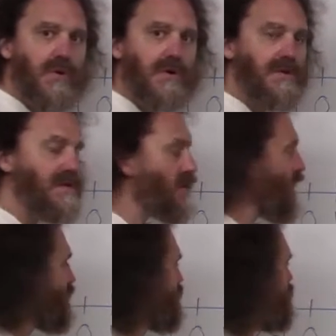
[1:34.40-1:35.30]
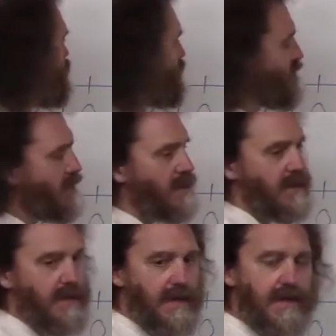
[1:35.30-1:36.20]
on this axis,
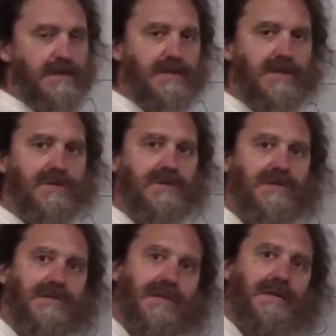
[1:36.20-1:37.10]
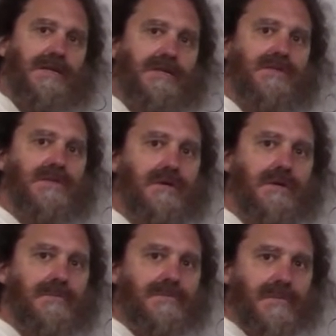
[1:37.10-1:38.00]
and it's initially standing
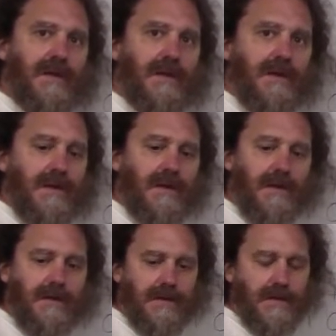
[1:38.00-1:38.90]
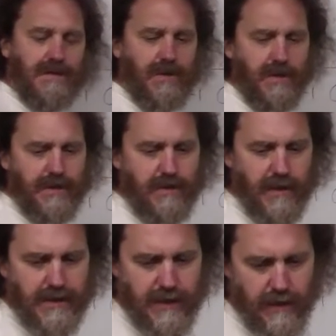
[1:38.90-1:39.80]
still, and it's going to
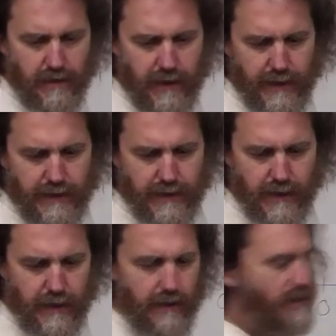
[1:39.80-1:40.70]
accelerate at a